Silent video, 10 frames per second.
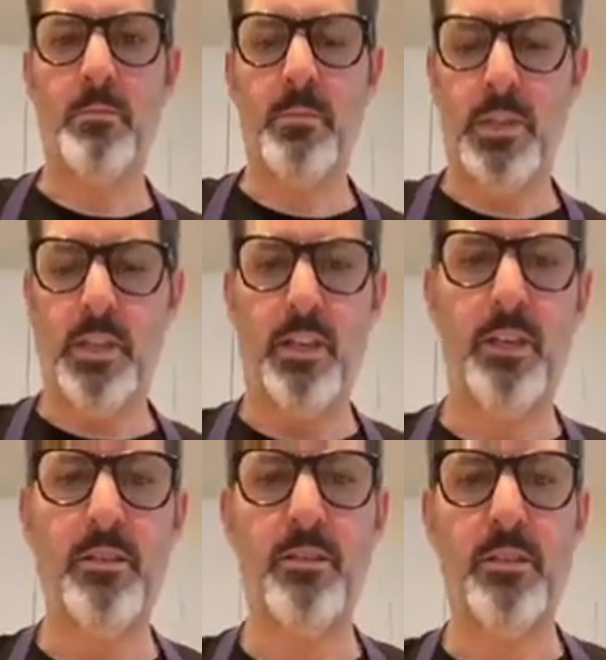
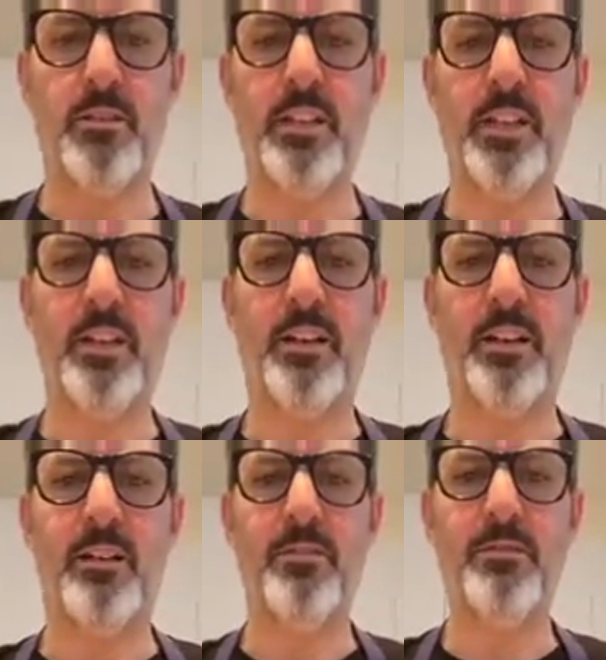Okay, so
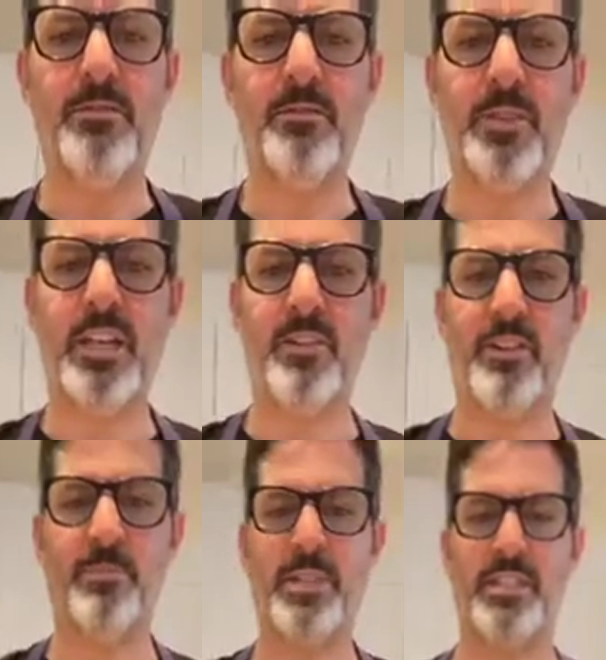now we have
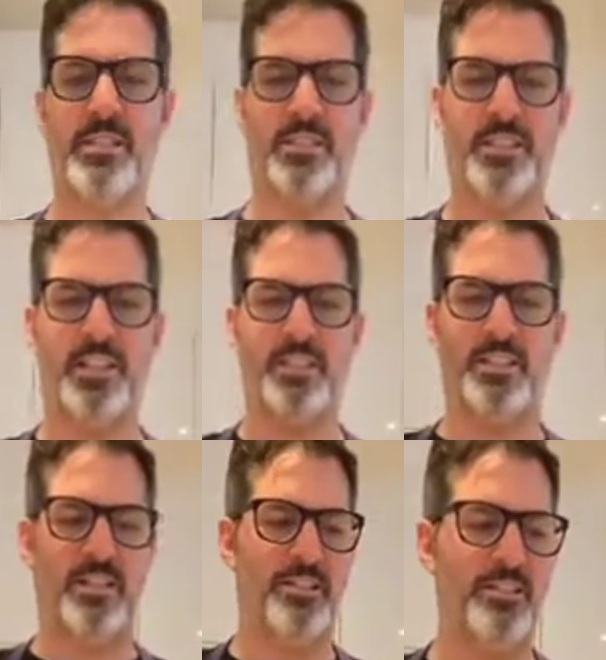our pizza sauce
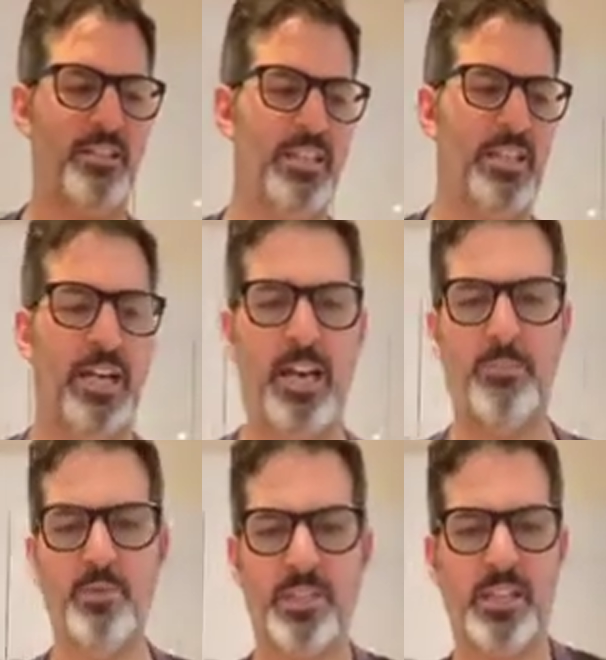on. I'm
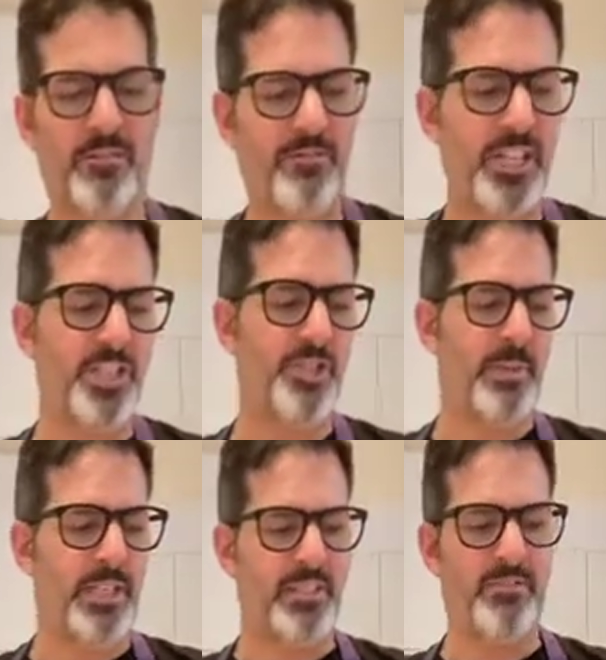using a fresh
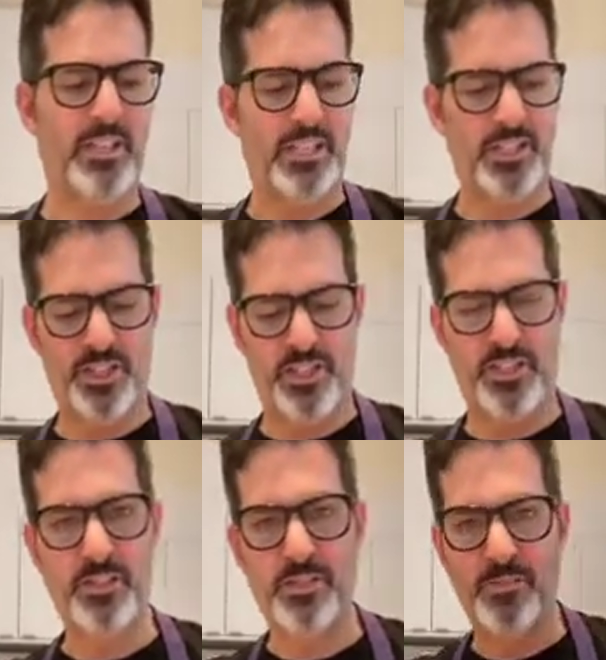mozzarella
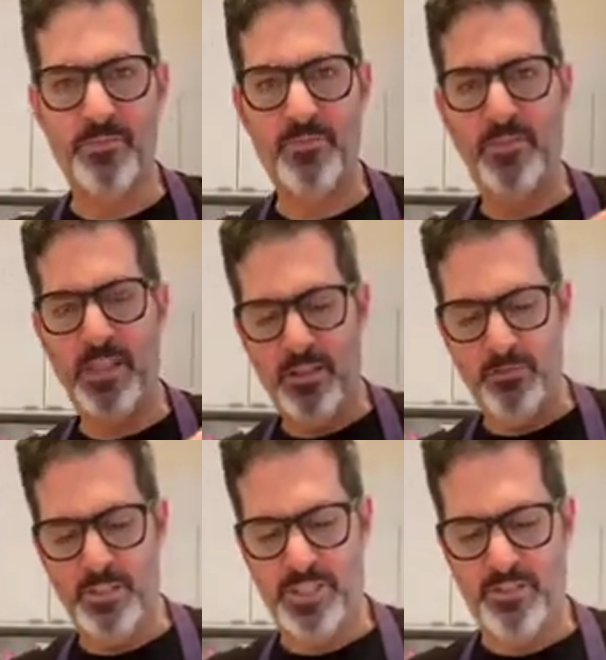cheese,
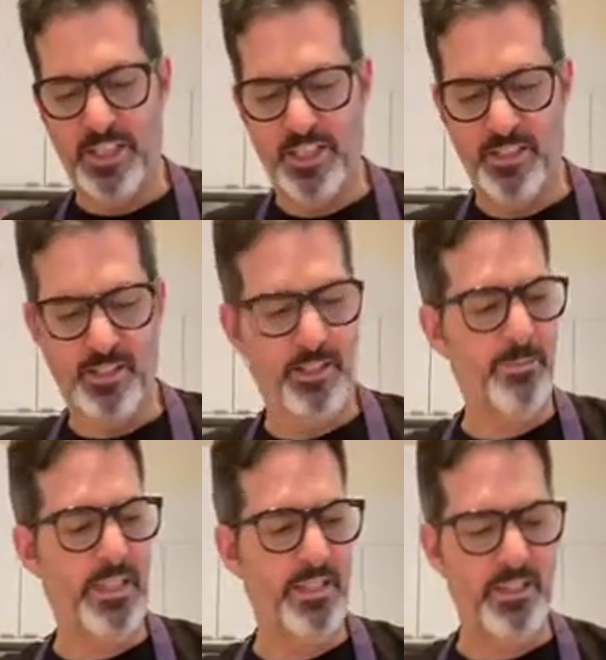which I've cut into
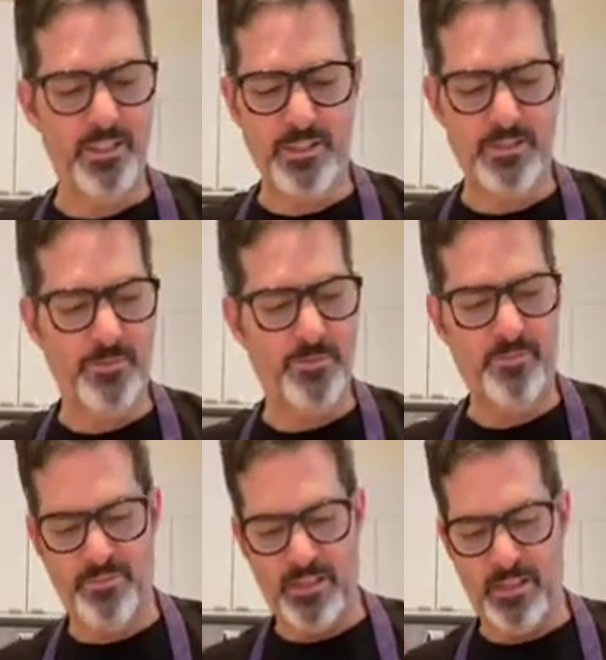pieces.
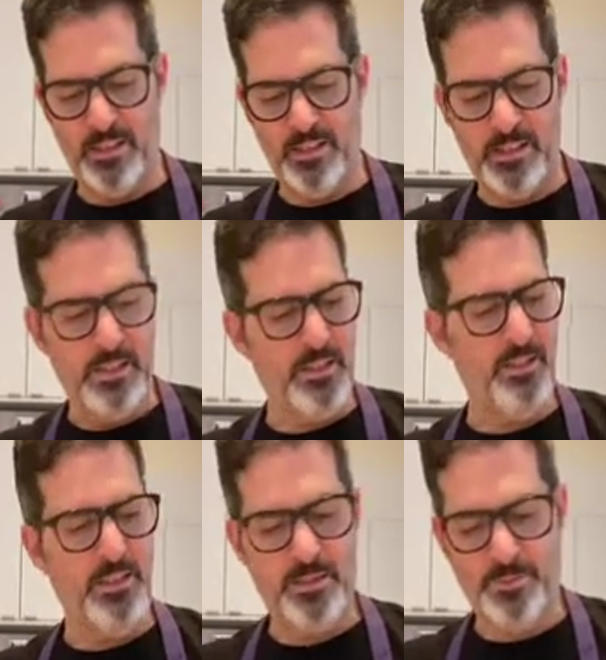So
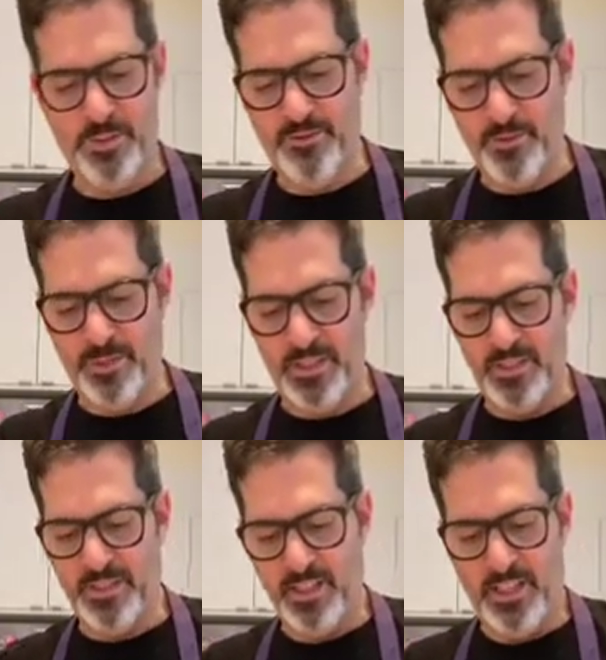I'll just put a few
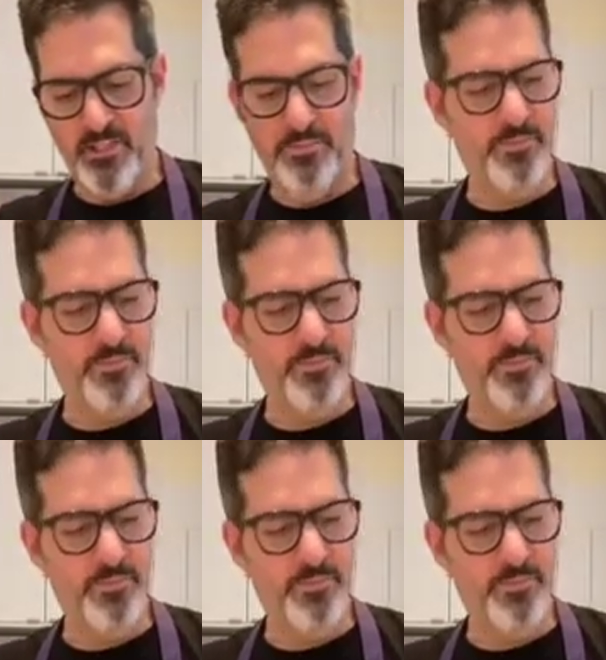pieces on.